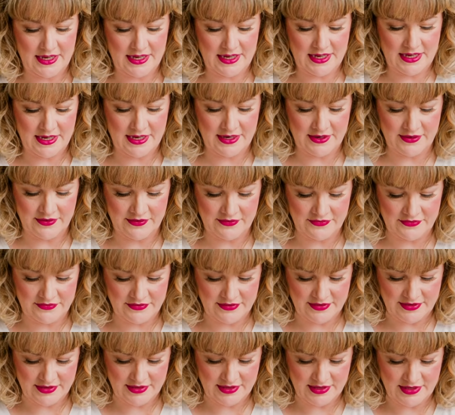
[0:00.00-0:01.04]
of
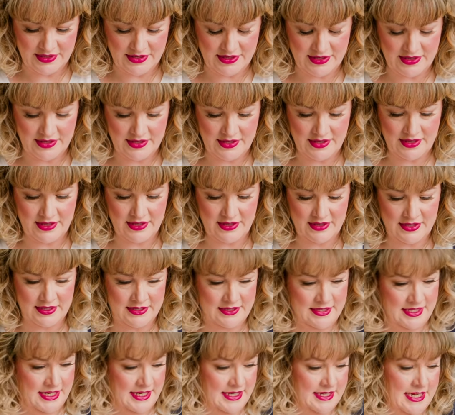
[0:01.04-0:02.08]
the
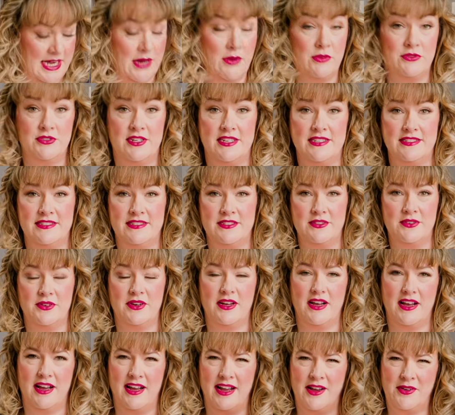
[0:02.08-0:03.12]
tea towel dress. So
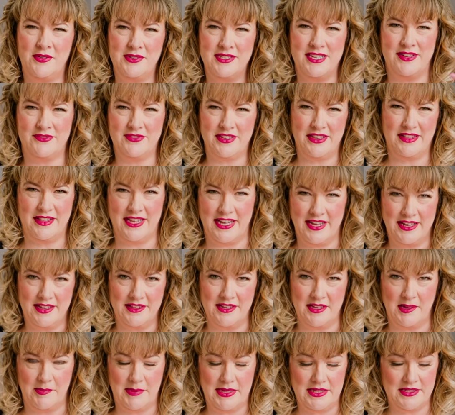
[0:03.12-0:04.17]
I always have to think a
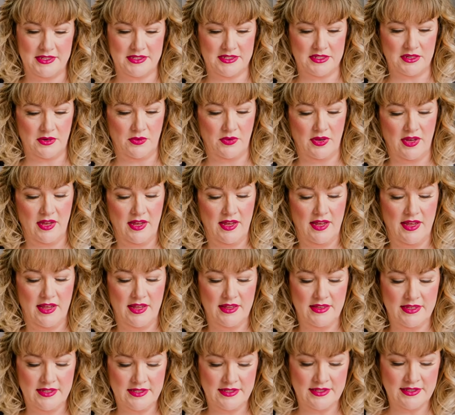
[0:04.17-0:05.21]
little bit. So
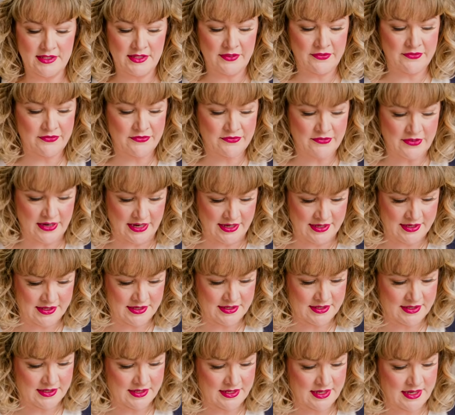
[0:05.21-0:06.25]
this is the
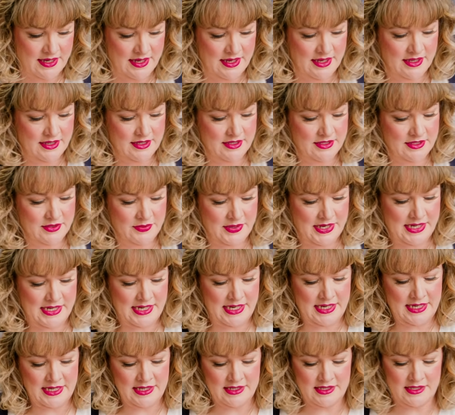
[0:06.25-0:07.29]
front. So I need
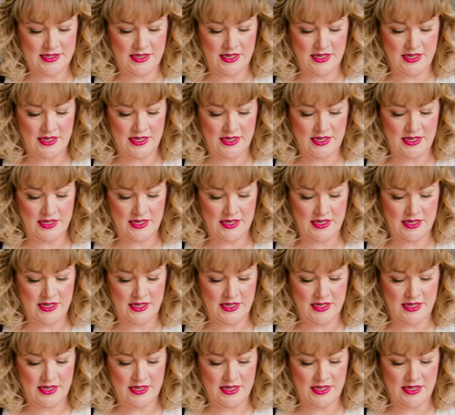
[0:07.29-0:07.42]
it to